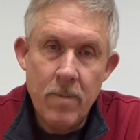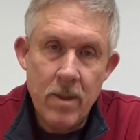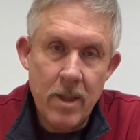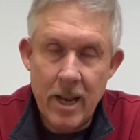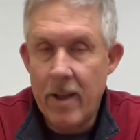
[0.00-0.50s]

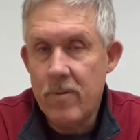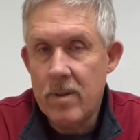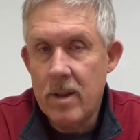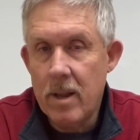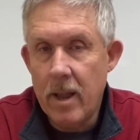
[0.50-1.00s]
the left
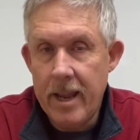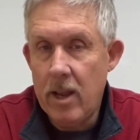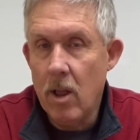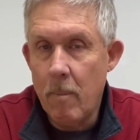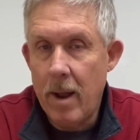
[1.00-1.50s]

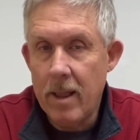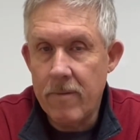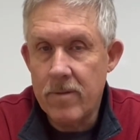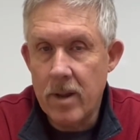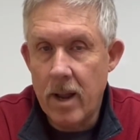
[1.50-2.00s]
heel on my
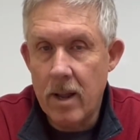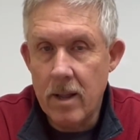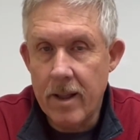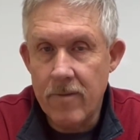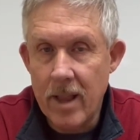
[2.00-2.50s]
left
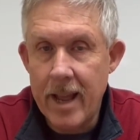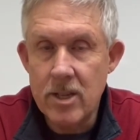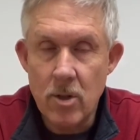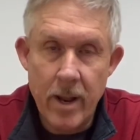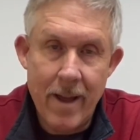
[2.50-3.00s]
leg,
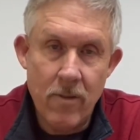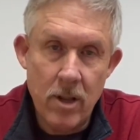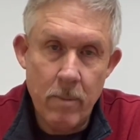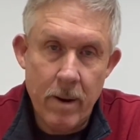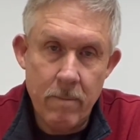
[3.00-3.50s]
so I have a
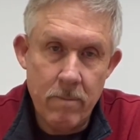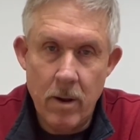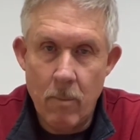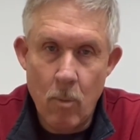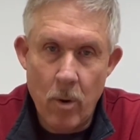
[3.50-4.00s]
little bit
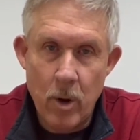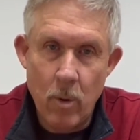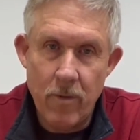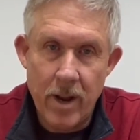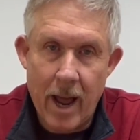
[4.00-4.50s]
more
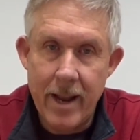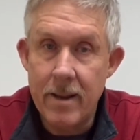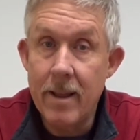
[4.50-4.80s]
equivalent height.